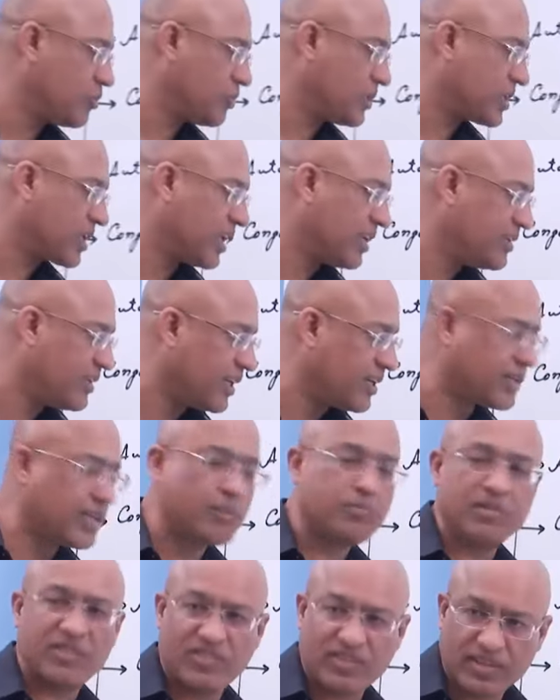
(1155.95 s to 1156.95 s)
especially
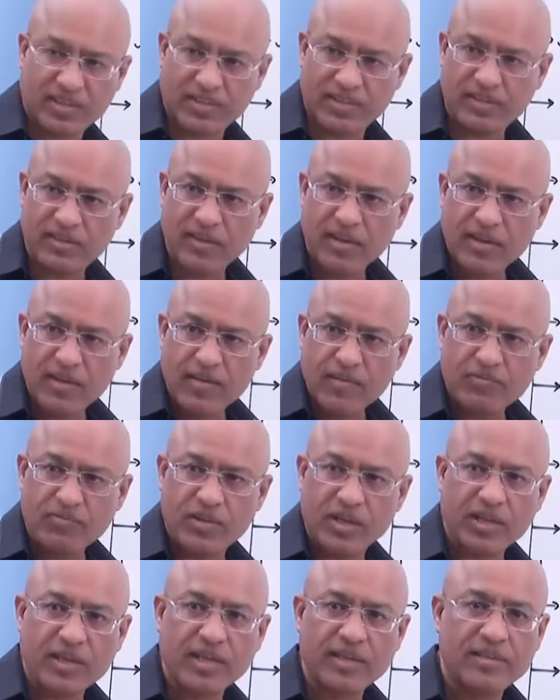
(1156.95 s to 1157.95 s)
gentamicin,
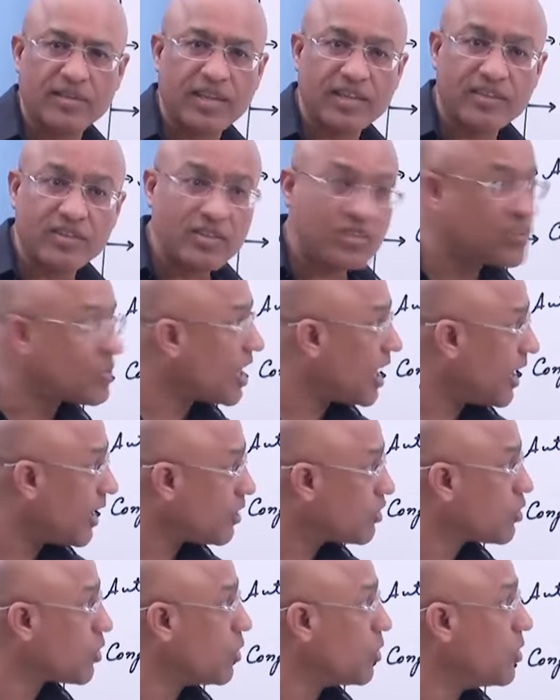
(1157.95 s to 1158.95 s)
this
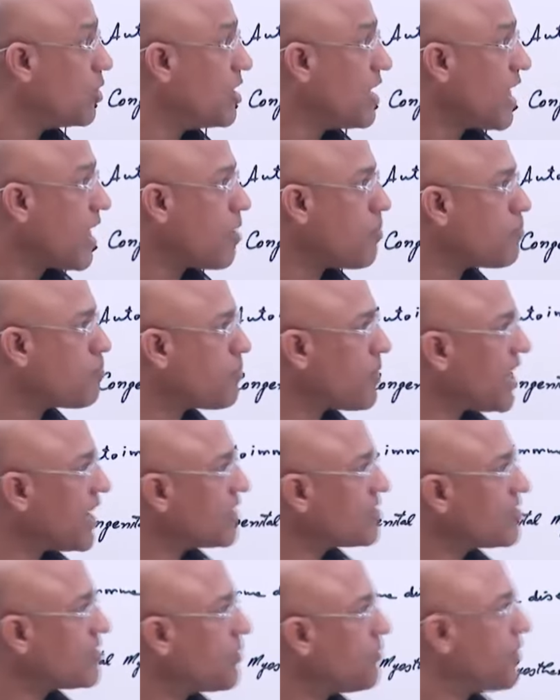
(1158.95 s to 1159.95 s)
also
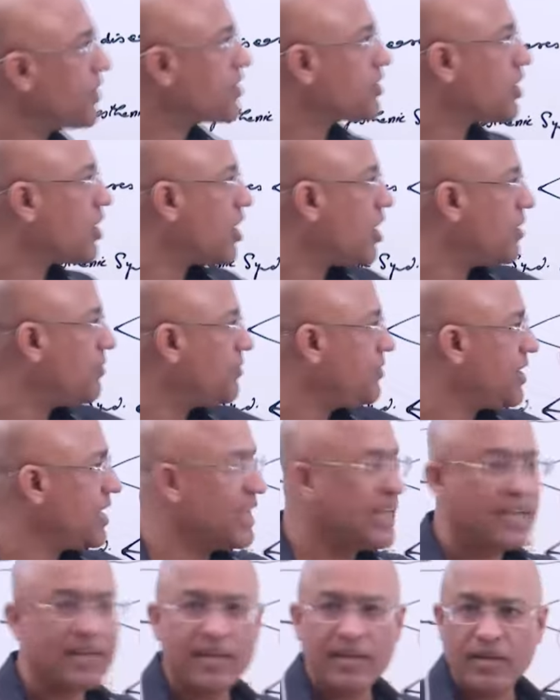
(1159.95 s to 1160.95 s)
impairs the function of
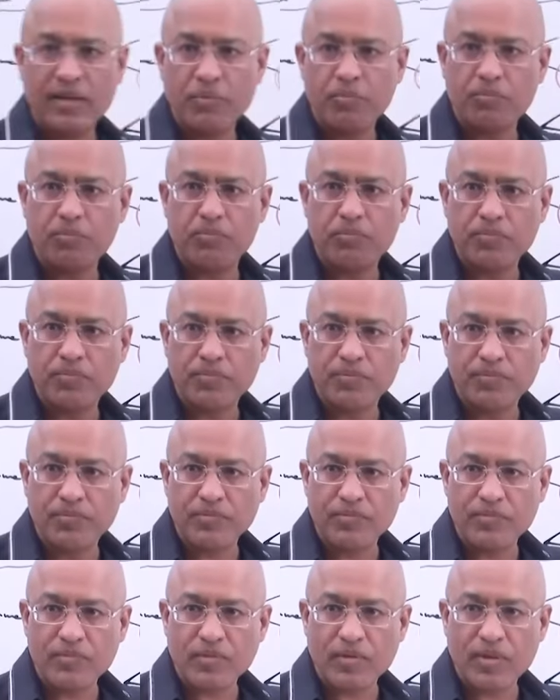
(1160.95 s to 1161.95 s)

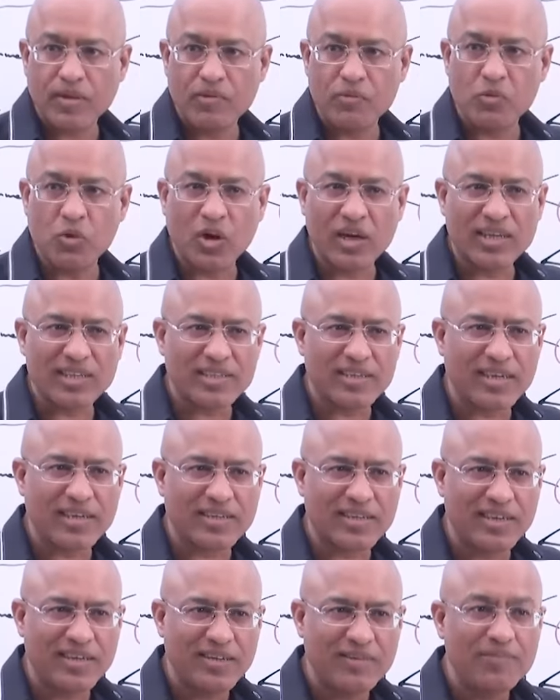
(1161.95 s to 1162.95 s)
voltage
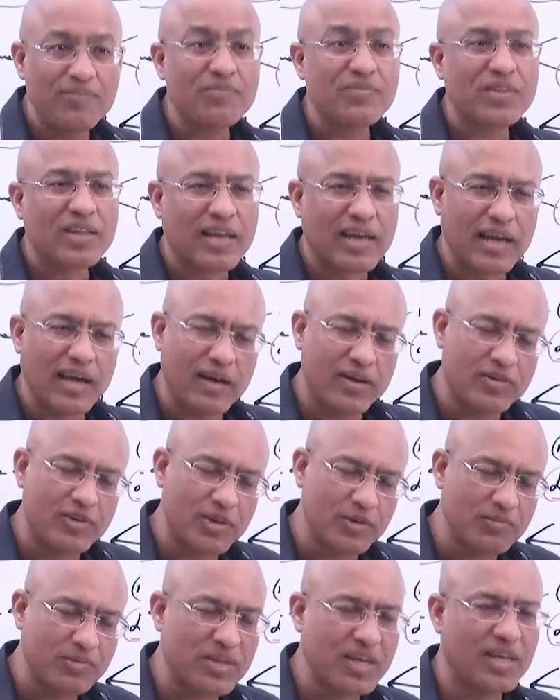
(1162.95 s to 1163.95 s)
gated
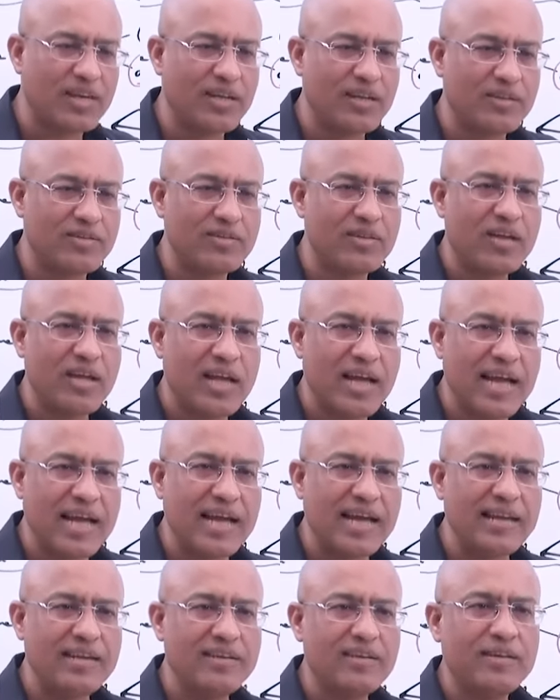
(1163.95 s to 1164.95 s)
calcium channels,
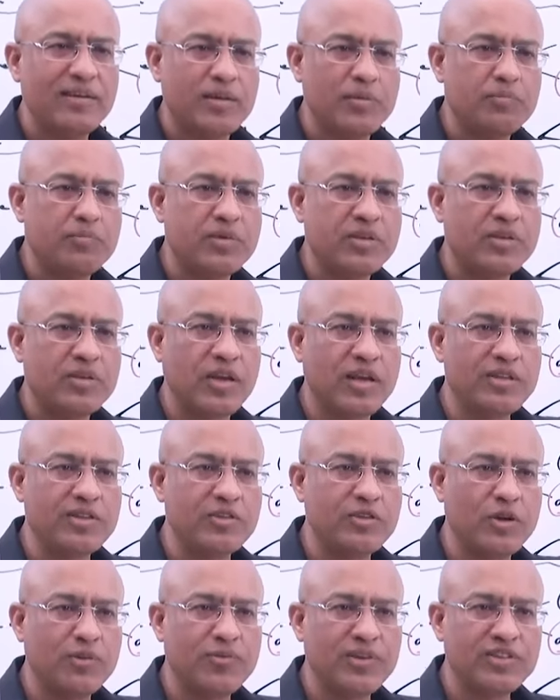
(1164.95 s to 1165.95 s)
and
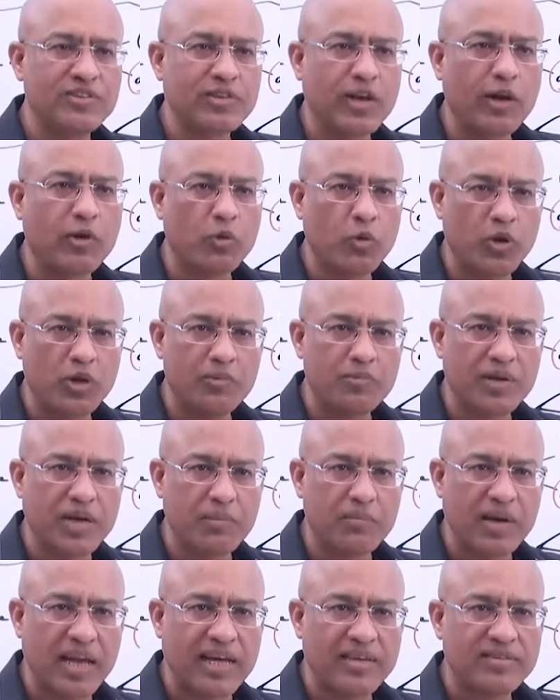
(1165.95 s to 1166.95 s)
release of acetylcholine
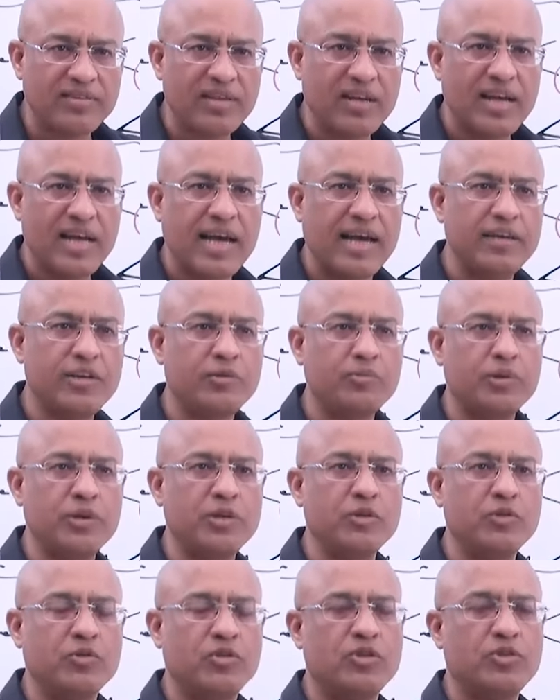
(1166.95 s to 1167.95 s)
become less, and it
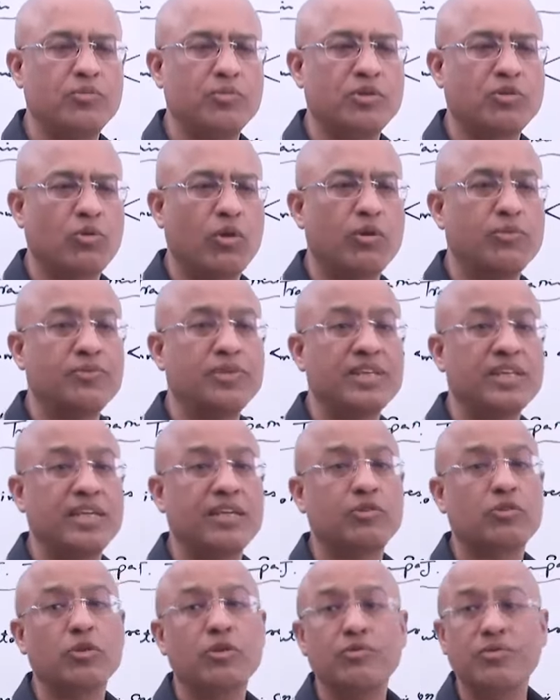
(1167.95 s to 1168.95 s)
produces muscular
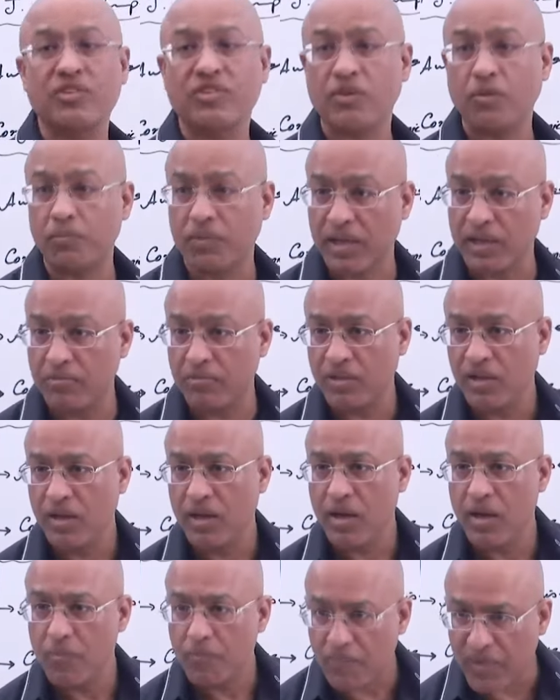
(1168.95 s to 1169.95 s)
weakness or even sometimes
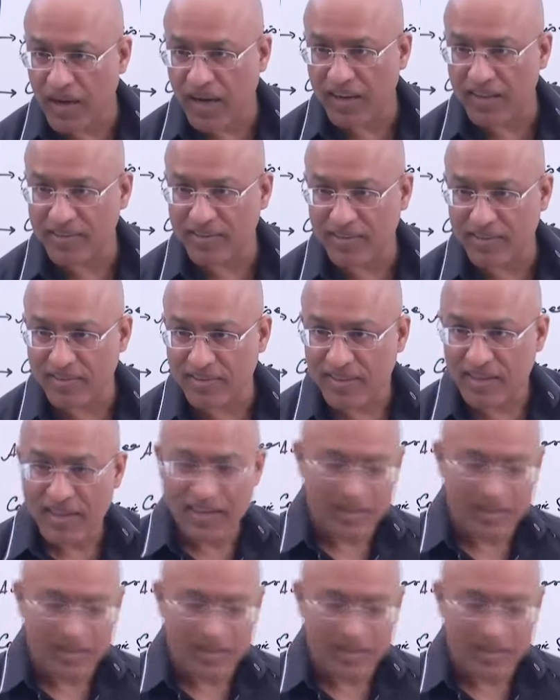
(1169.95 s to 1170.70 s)
paralysis.